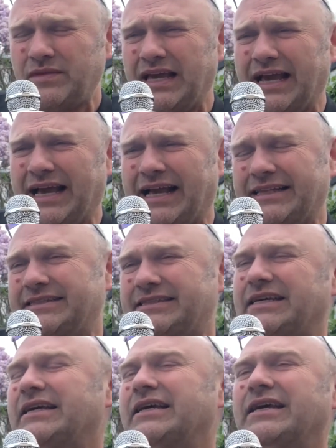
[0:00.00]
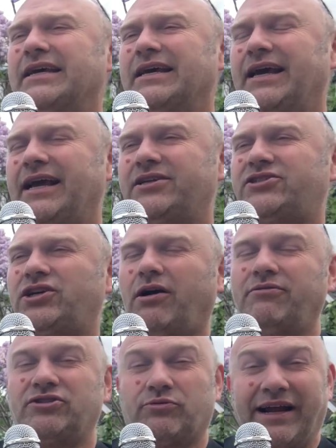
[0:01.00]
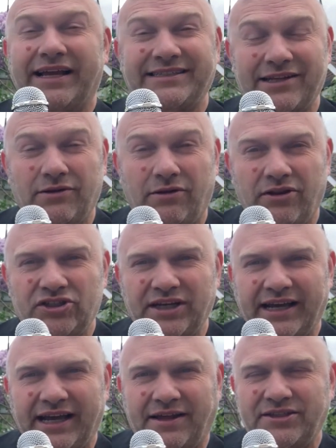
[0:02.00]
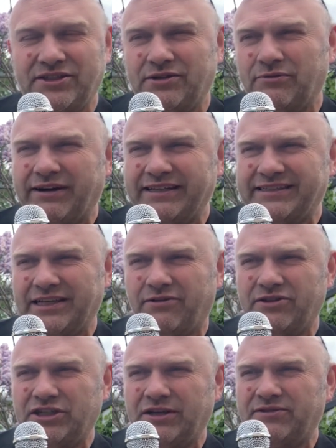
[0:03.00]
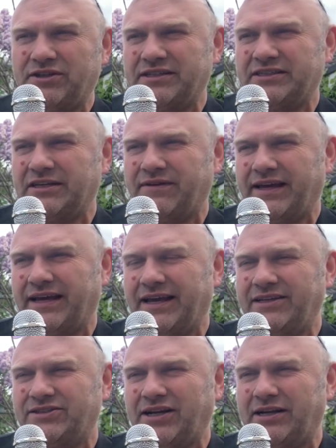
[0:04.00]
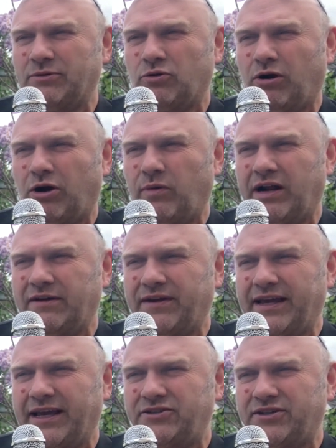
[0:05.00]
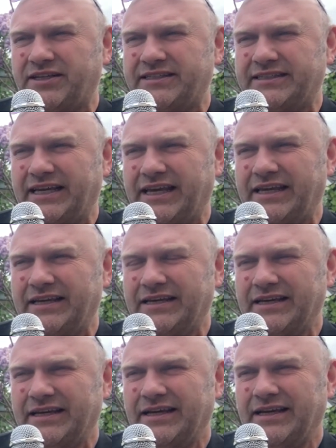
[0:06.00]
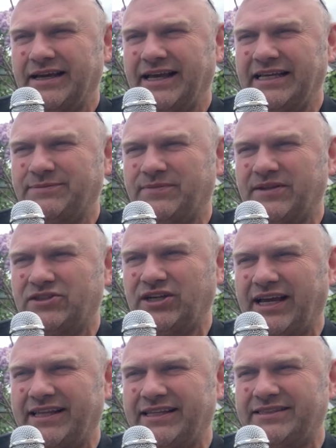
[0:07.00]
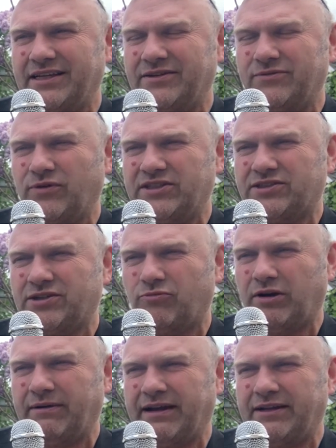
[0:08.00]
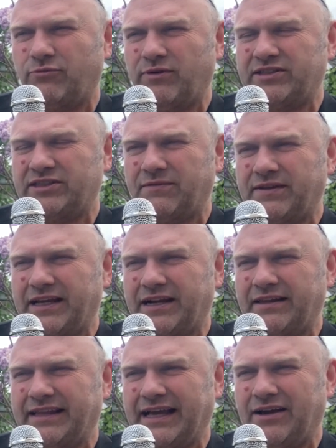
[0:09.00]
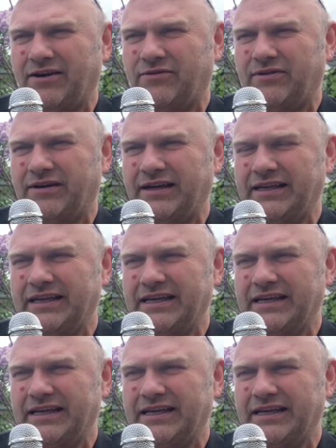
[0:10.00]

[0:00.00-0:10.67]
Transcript: and it shows great technology, how this is on great technology, as you can see over here. He's chained up quite well over here, you can see. The chains and wrists go right around the wrists over there like that, alright?